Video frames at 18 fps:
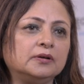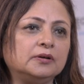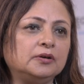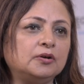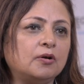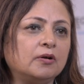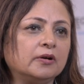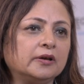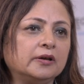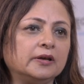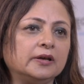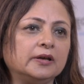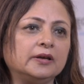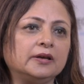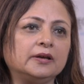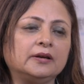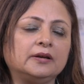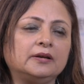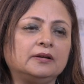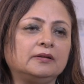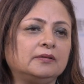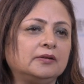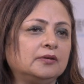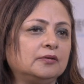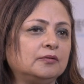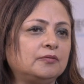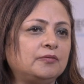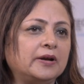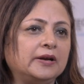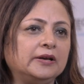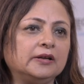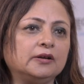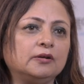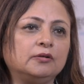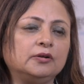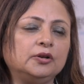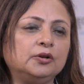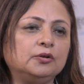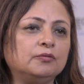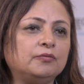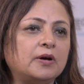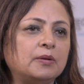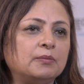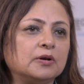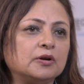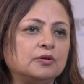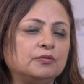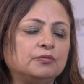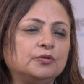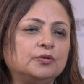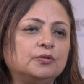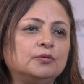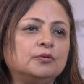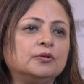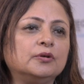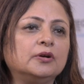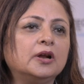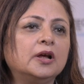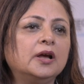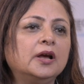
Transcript: docking, and finding out new pharmacophore,